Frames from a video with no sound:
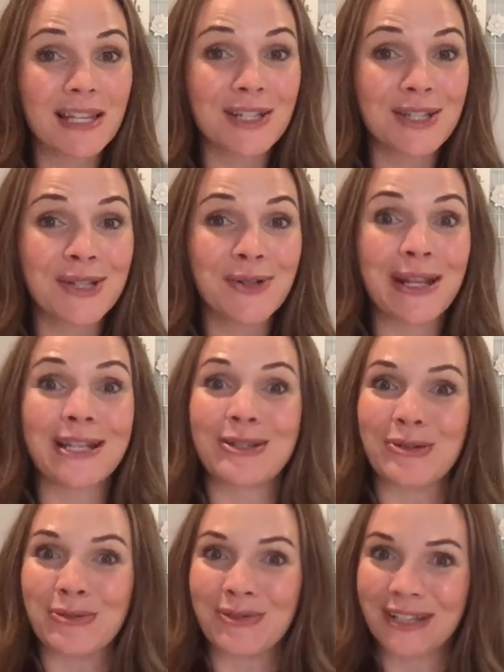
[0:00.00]
tune is
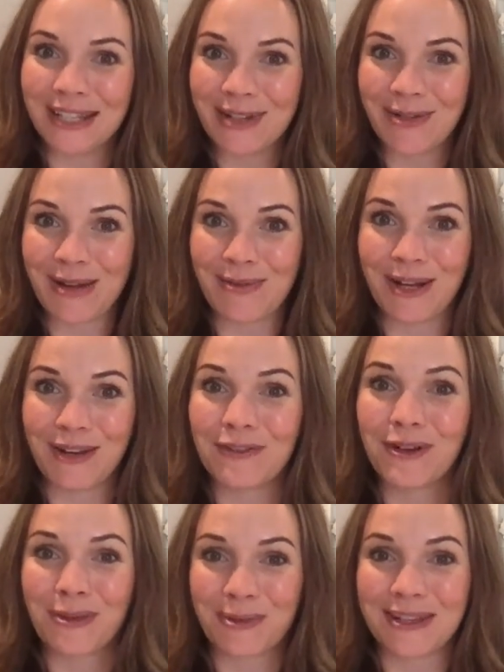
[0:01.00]
a really great one
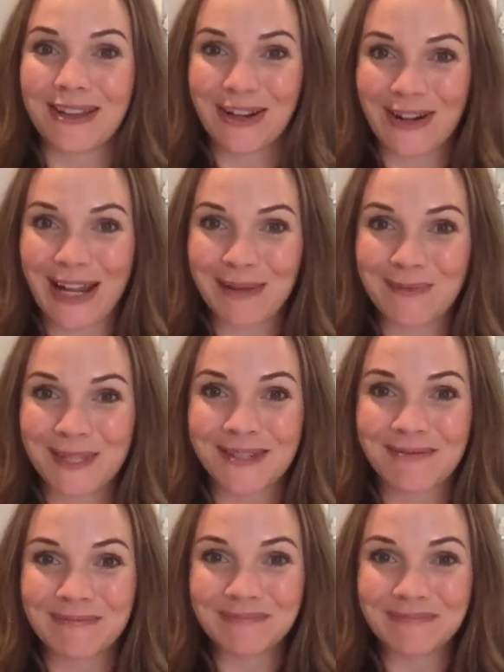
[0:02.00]
for 3-letter names.